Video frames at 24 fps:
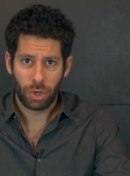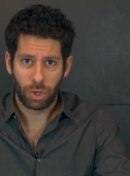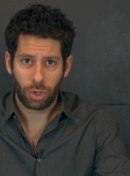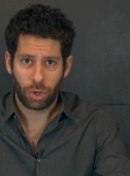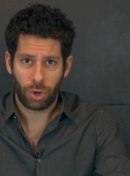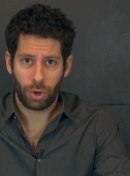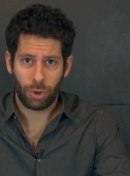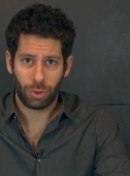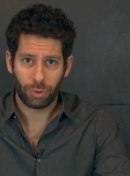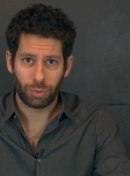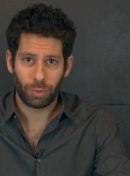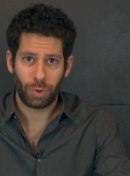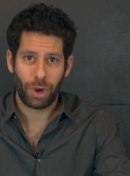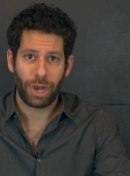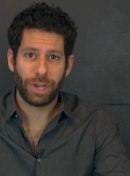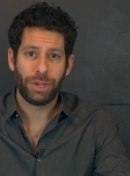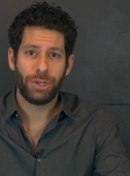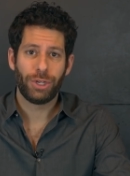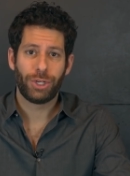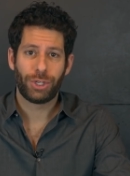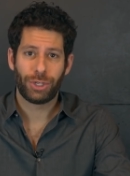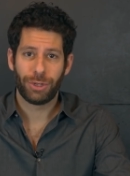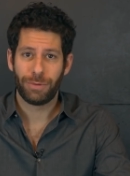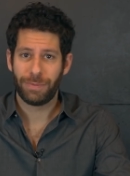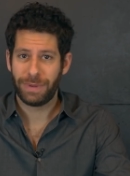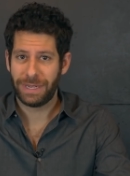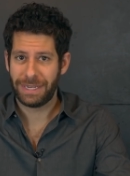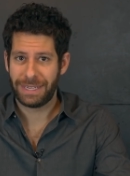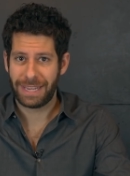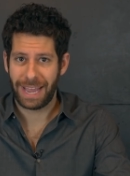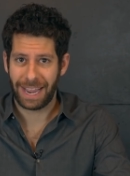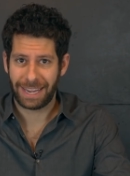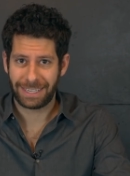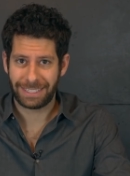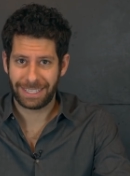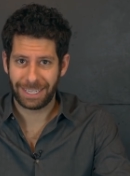called Why You Shouldn't Be
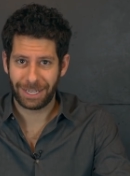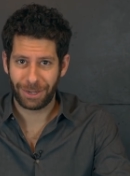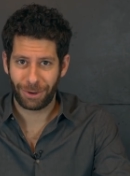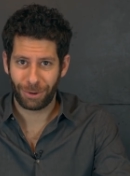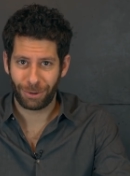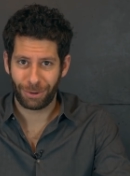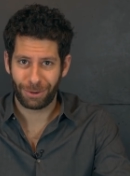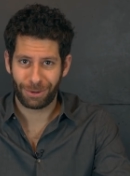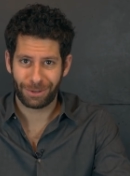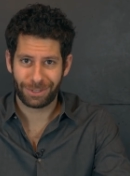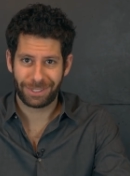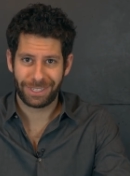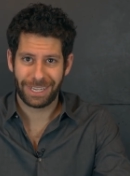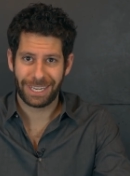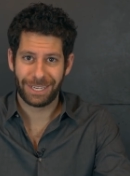Texting Girls.